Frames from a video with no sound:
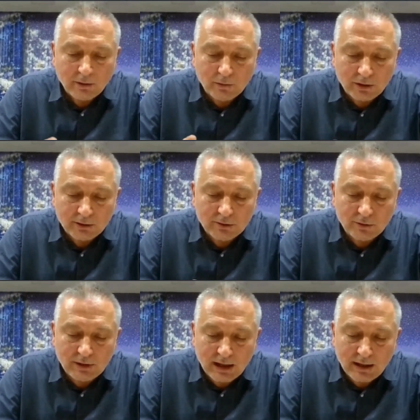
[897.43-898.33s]
The
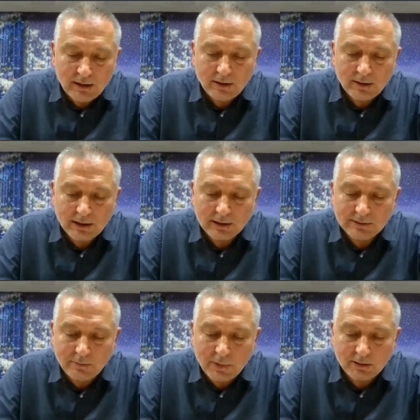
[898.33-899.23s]
world today has